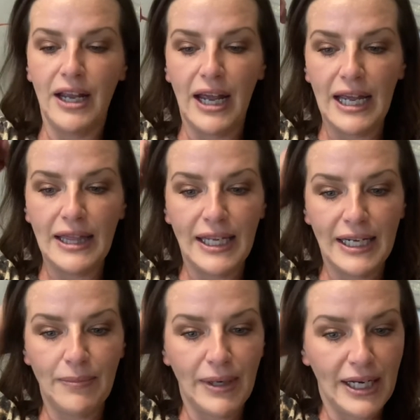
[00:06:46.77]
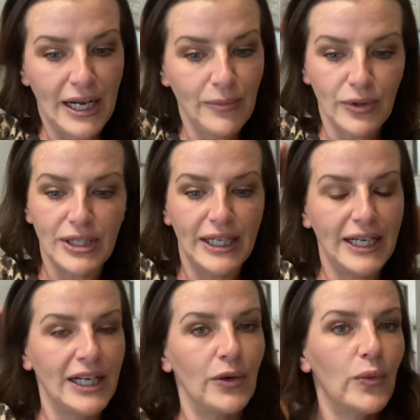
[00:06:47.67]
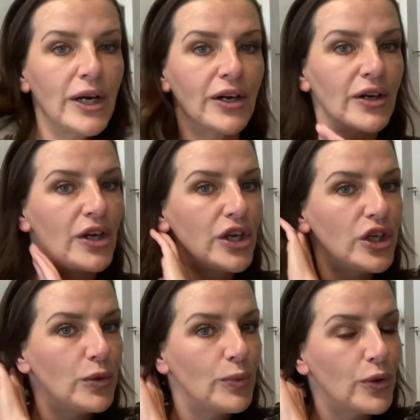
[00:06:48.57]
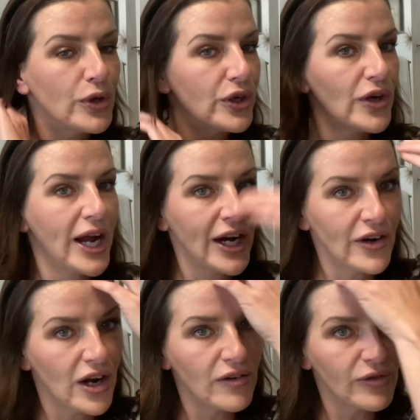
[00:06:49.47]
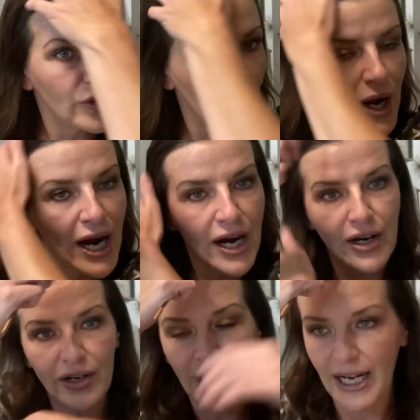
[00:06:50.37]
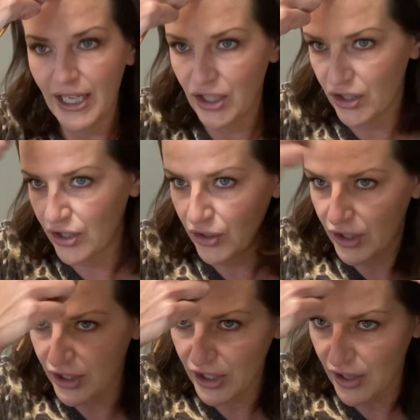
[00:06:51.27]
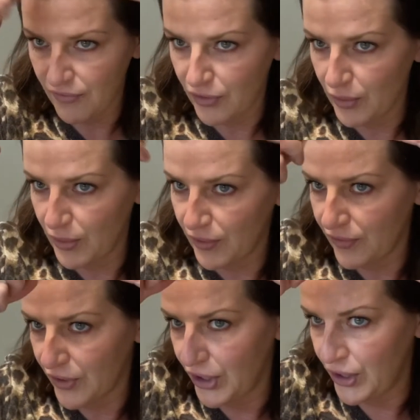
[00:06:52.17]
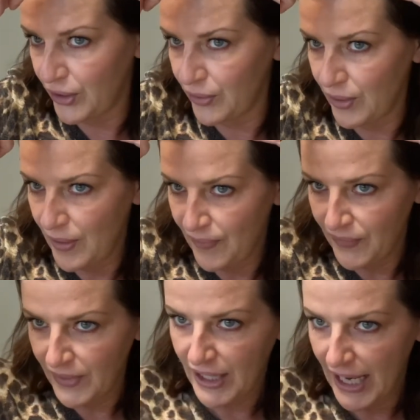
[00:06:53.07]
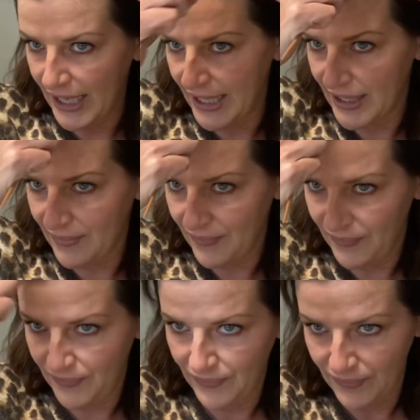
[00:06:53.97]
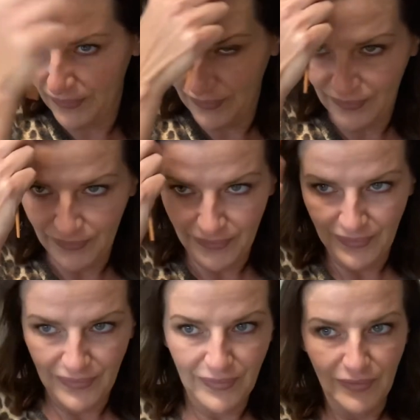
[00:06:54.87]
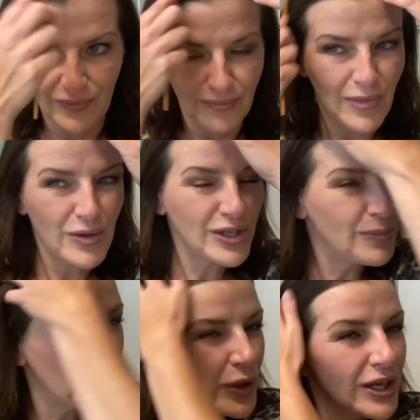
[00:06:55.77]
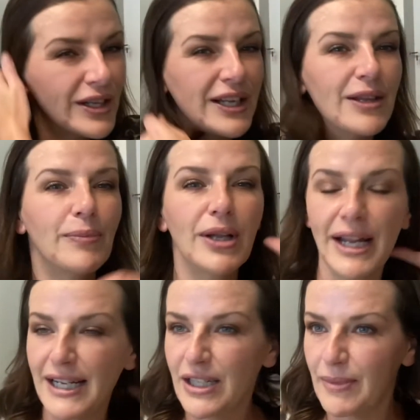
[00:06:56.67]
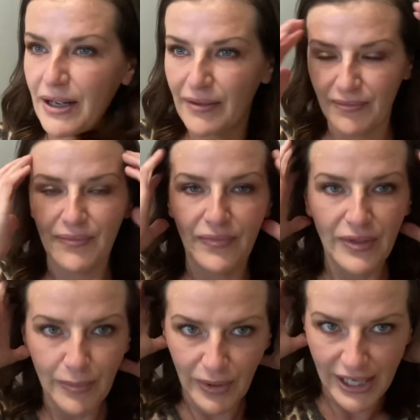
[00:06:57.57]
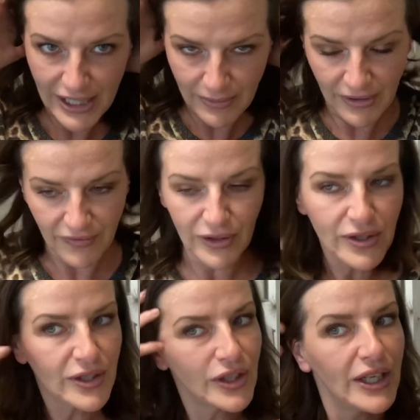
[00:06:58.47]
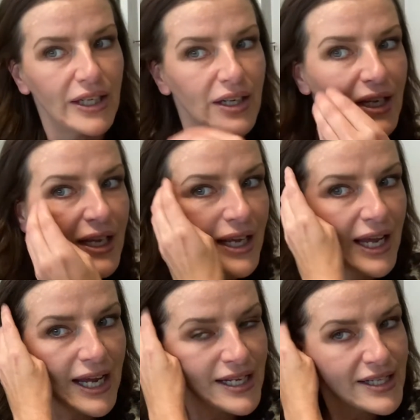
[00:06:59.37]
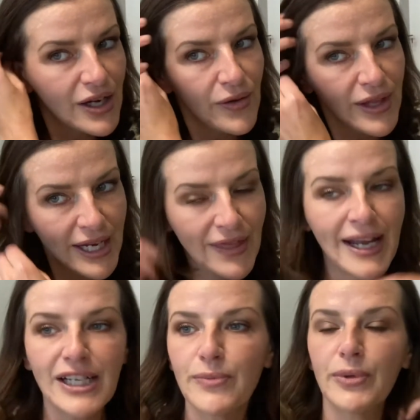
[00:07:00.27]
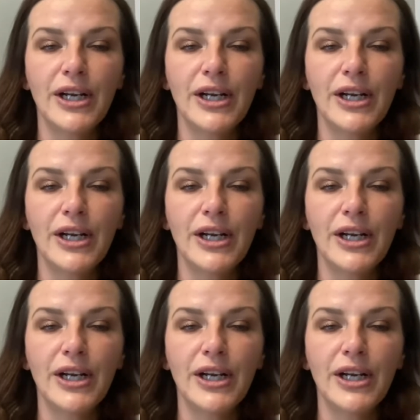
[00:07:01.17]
and then being able to get it where you pull your hair over the wire and it just looks comfortable for you. And most importantly, the placement feels good. And so then that's pretty